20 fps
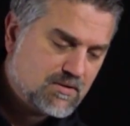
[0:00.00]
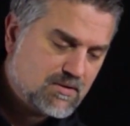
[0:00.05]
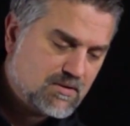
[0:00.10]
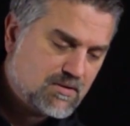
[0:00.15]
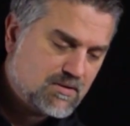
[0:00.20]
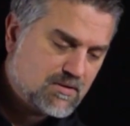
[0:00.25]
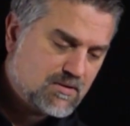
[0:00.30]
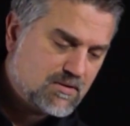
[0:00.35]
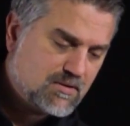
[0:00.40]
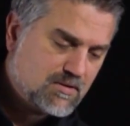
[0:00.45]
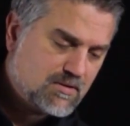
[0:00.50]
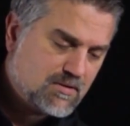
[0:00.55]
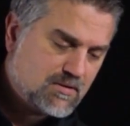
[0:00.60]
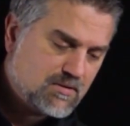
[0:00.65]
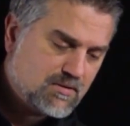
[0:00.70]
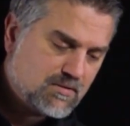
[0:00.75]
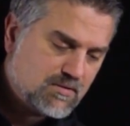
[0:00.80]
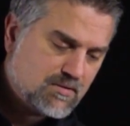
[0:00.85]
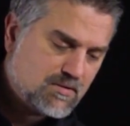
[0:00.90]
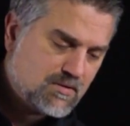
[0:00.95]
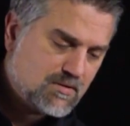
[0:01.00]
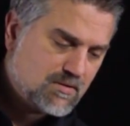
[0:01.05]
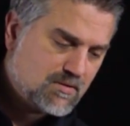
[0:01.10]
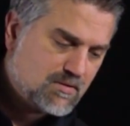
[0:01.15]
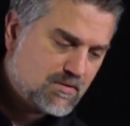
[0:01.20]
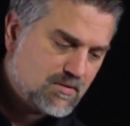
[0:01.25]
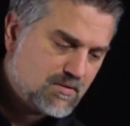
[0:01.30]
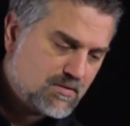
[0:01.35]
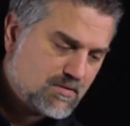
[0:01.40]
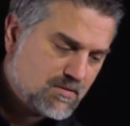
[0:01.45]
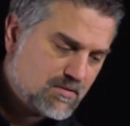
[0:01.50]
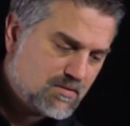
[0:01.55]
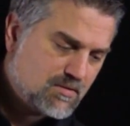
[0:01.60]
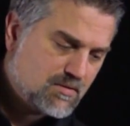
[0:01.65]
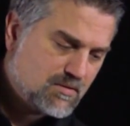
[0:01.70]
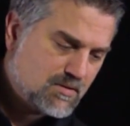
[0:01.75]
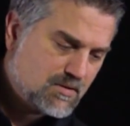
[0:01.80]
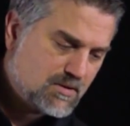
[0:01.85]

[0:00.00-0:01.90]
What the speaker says: Nobody speaks.